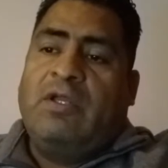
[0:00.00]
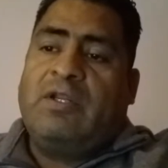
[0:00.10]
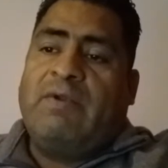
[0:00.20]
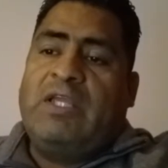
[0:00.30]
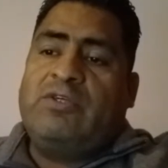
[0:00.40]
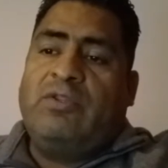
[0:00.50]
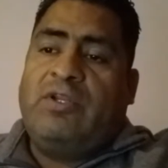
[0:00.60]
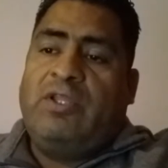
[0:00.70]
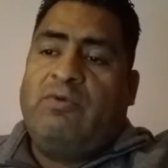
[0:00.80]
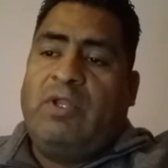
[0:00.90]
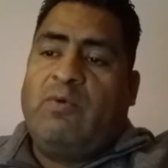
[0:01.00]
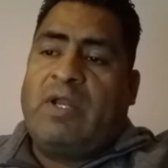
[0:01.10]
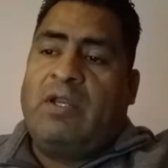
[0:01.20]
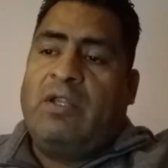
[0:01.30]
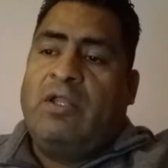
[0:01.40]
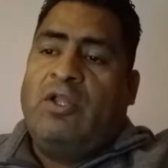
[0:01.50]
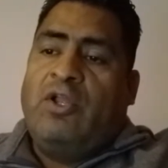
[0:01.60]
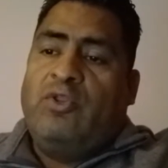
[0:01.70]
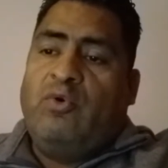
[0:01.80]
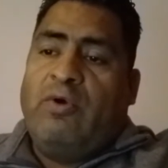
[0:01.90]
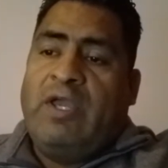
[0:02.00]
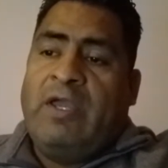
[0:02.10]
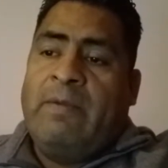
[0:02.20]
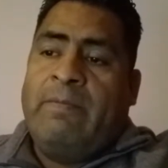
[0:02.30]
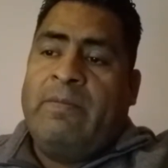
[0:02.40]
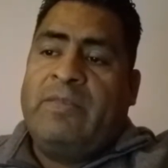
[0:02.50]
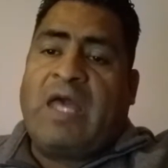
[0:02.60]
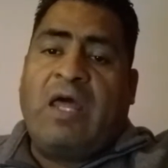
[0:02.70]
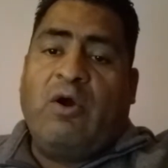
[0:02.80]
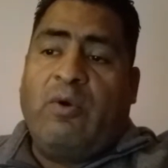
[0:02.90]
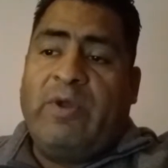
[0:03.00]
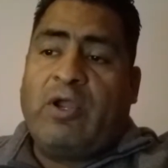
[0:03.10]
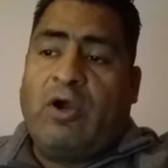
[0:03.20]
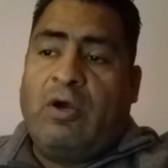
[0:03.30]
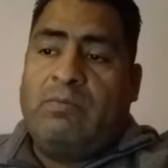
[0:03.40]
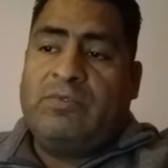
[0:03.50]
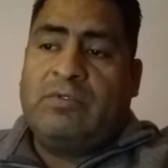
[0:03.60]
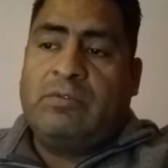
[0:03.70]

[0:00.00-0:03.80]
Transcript: Revelation 3.21 To him that overcomes,